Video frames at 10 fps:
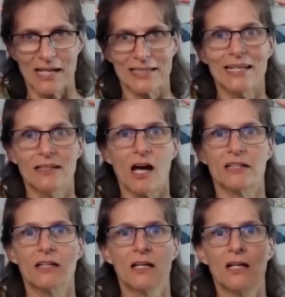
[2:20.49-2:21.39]
I
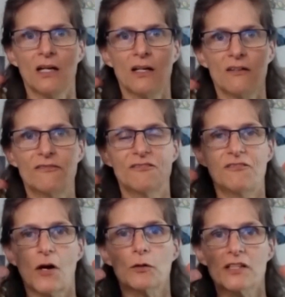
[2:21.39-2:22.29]
cannot
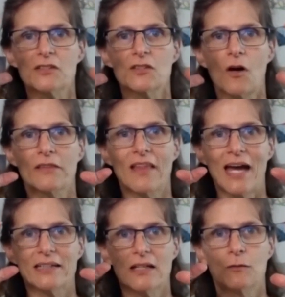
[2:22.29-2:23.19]
focus on
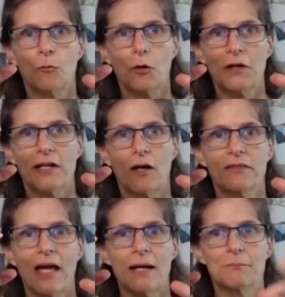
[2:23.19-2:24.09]
that and worry
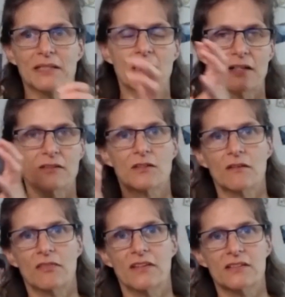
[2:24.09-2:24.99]
on that because
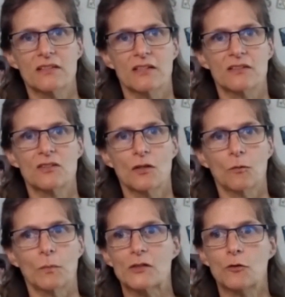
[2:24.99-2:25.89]
this is
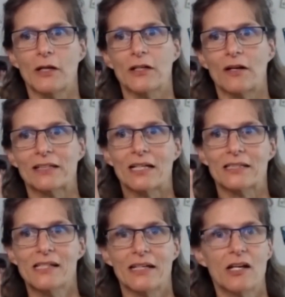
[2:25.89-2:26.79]
so much greater. I got to
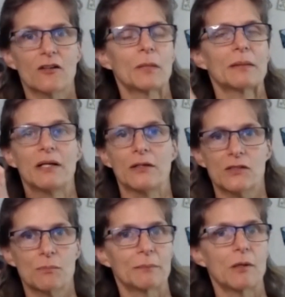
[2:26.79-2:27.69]
take care of my
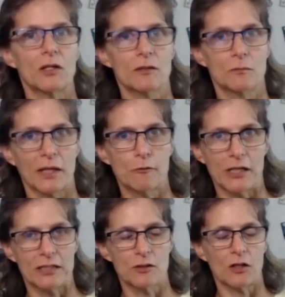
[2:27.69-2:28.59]
parents, my partner, my
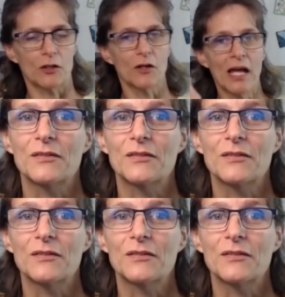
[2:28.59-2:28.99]
granddaughter.